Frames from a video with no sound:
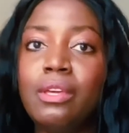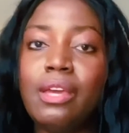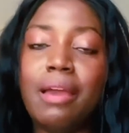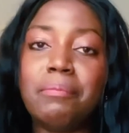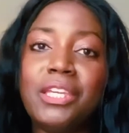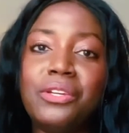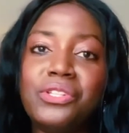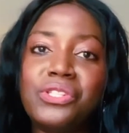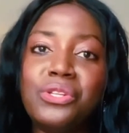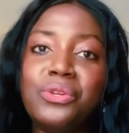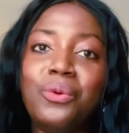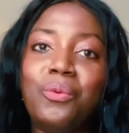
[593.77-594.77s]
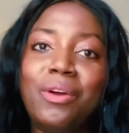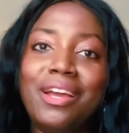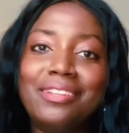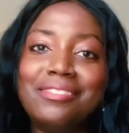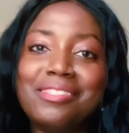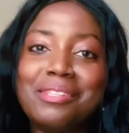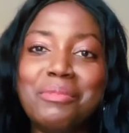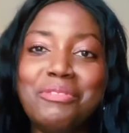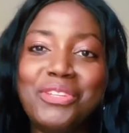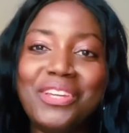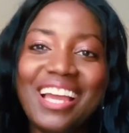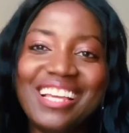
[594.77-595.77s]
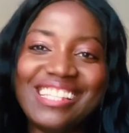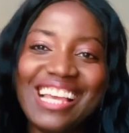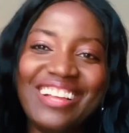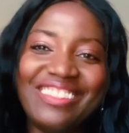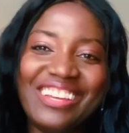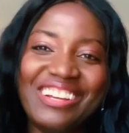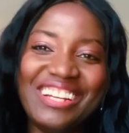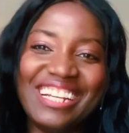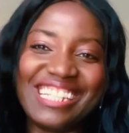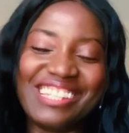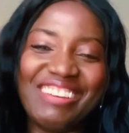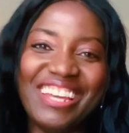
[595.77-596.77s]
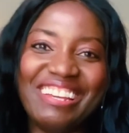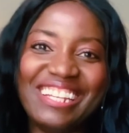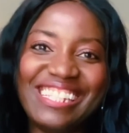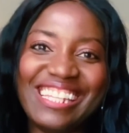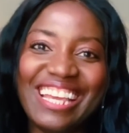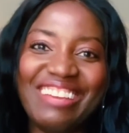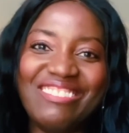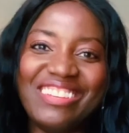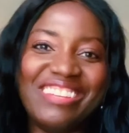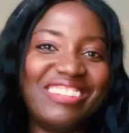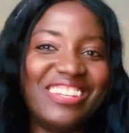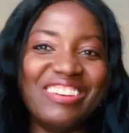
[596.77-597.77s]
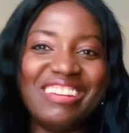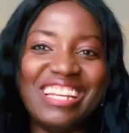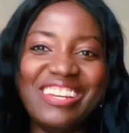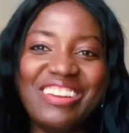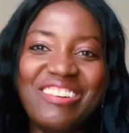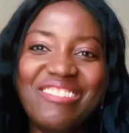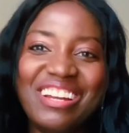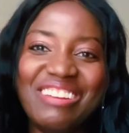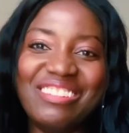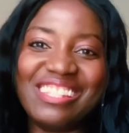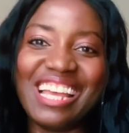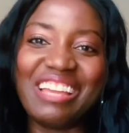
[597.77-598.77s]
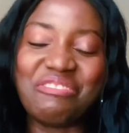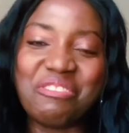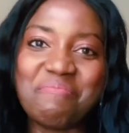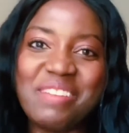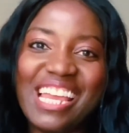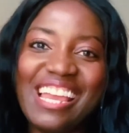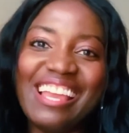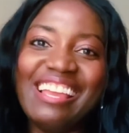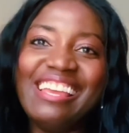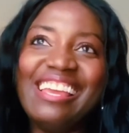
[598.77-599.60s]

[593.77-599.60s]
I'm curious to know what some of you guys out there are experiencing, but you already know what it was like for me.